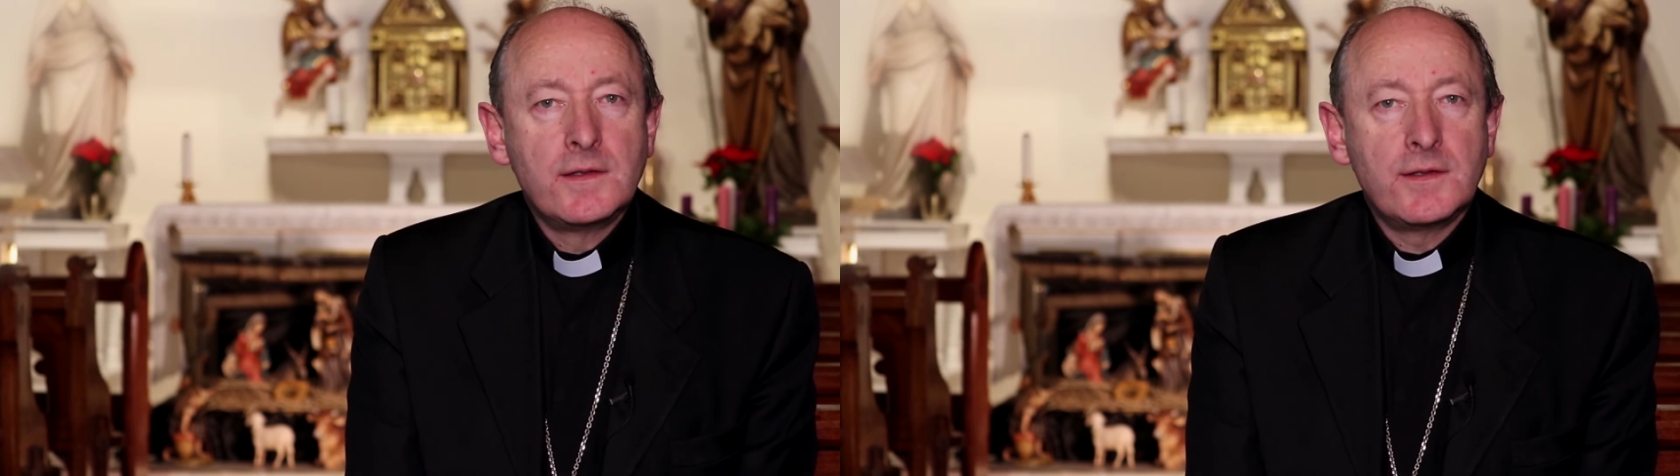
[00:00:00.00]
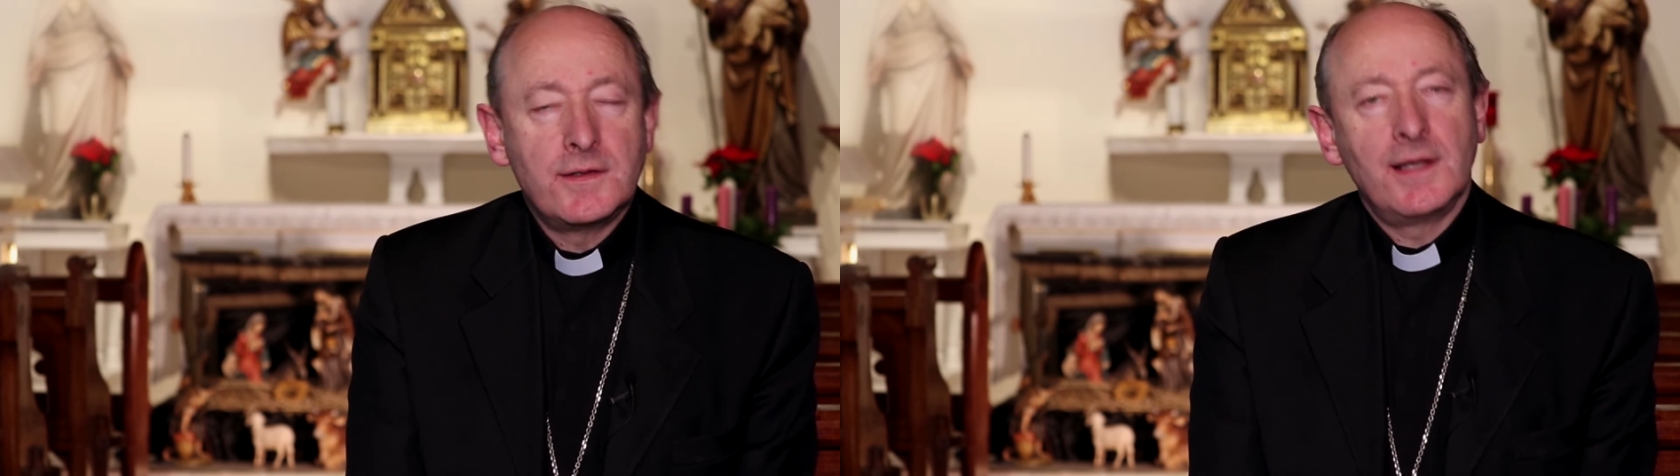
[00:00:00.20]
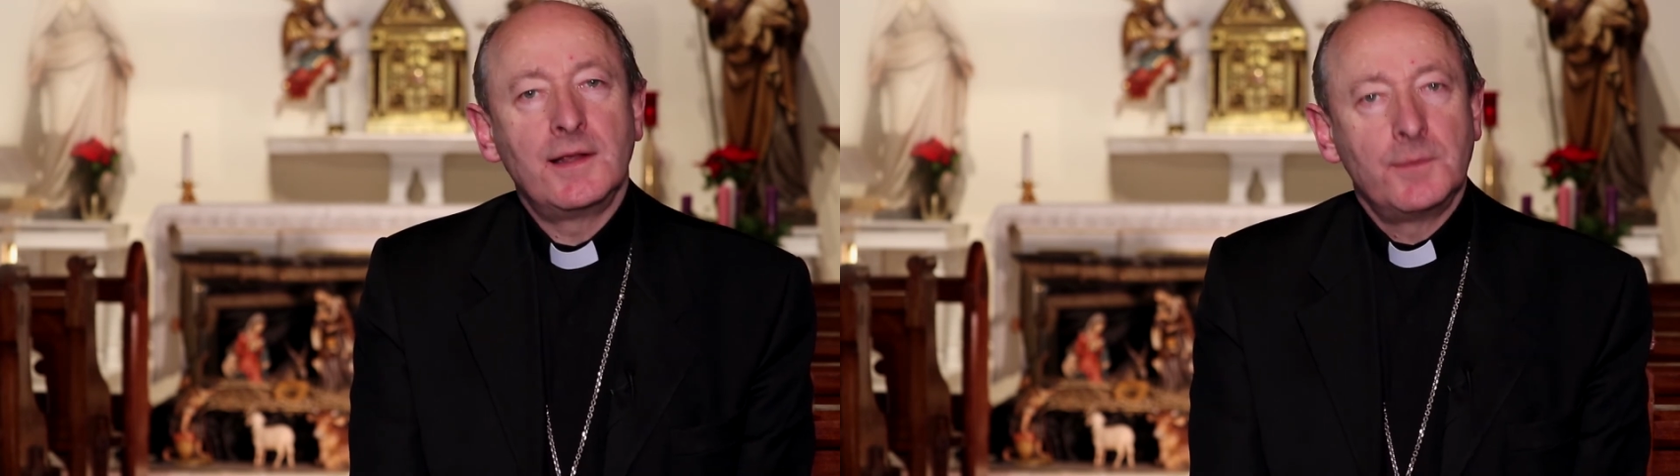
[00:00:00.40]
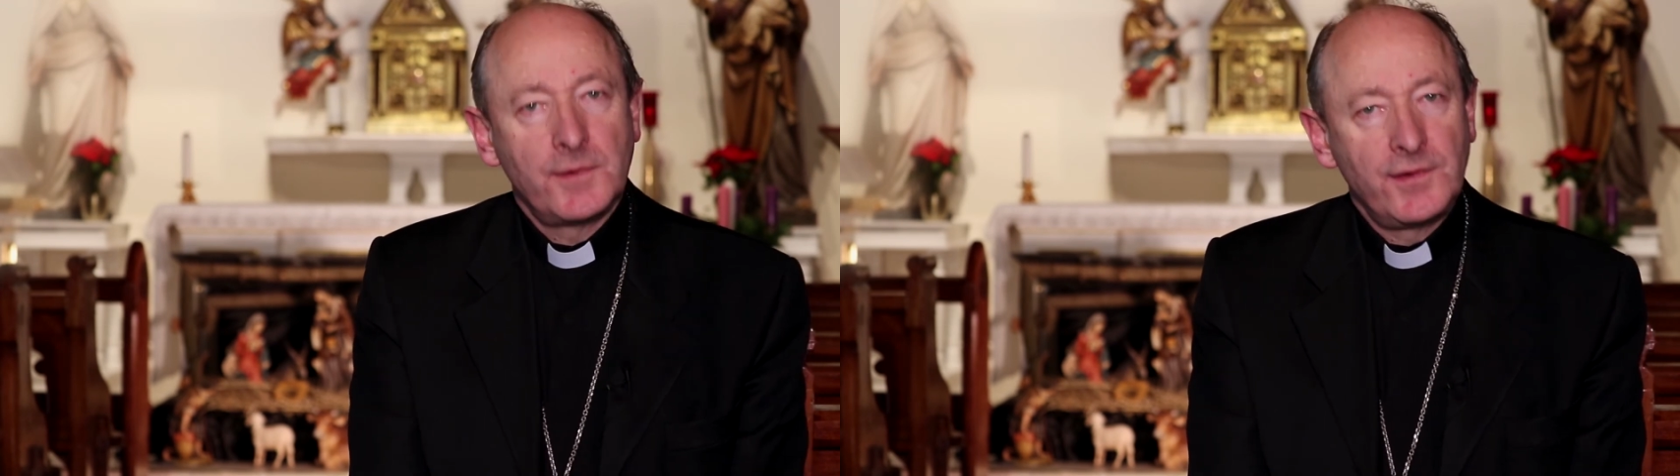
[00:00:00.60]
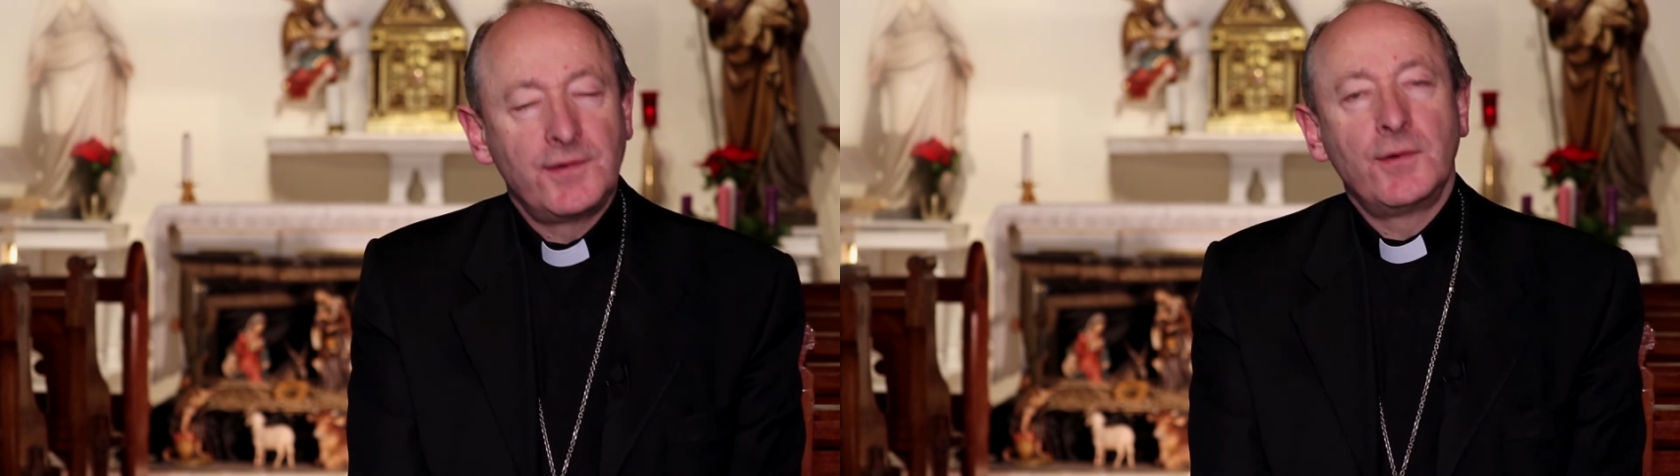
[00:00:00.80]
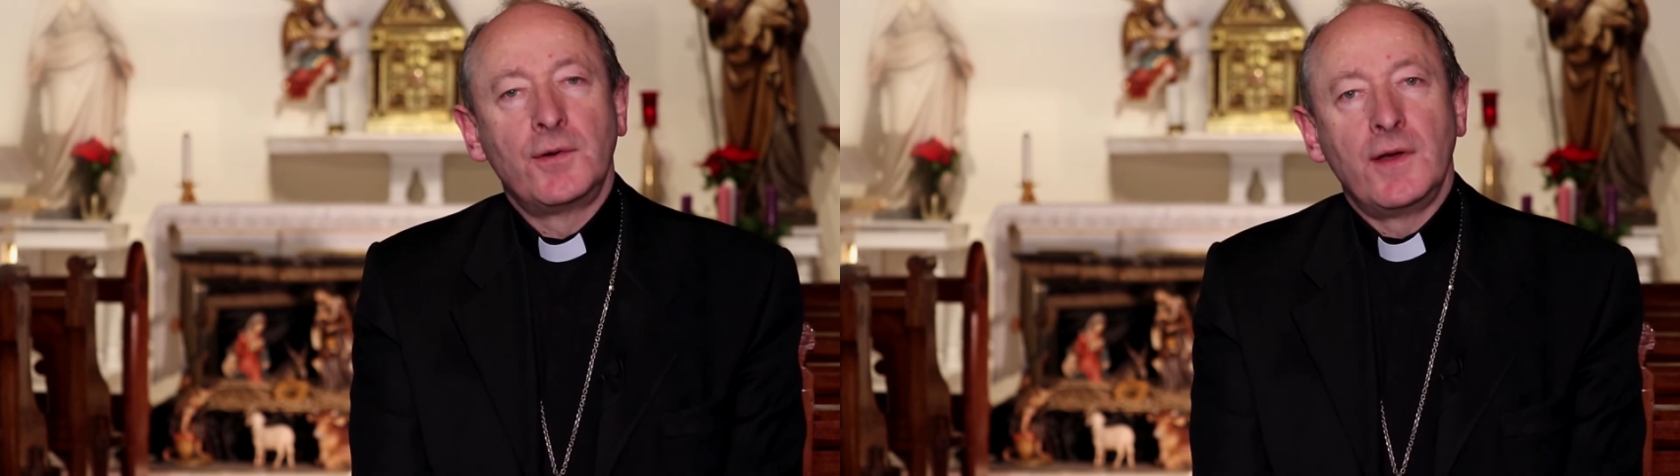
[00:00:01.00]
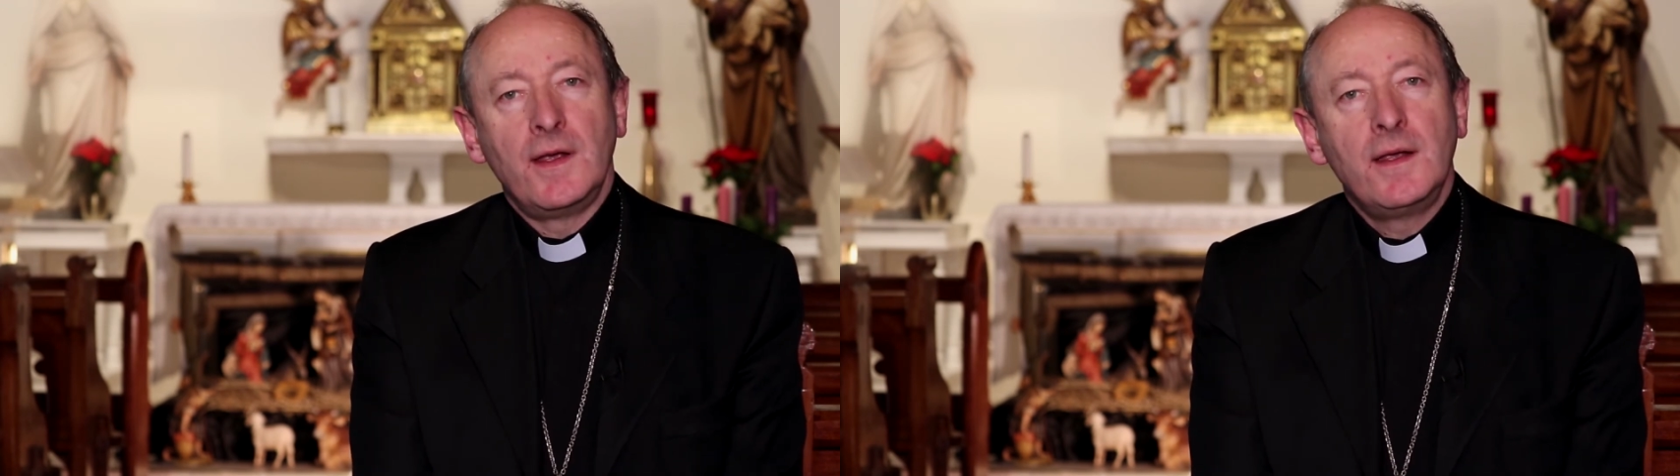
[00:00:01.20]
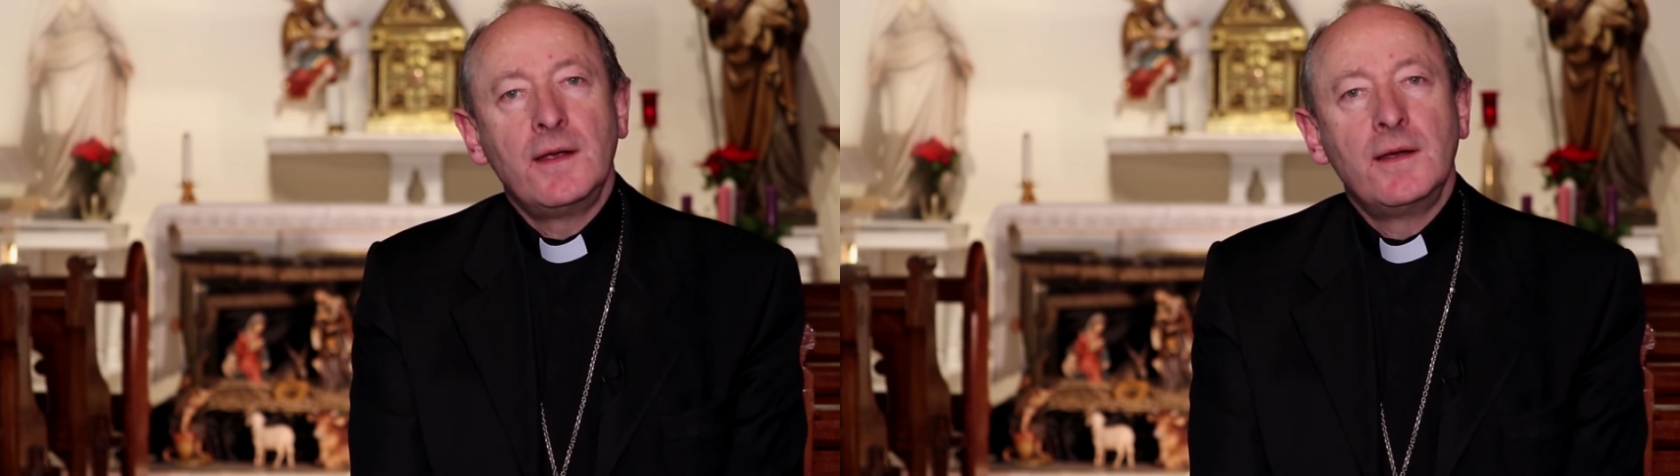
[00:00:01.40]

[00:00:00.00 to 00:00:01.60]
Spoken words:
to tell them the story,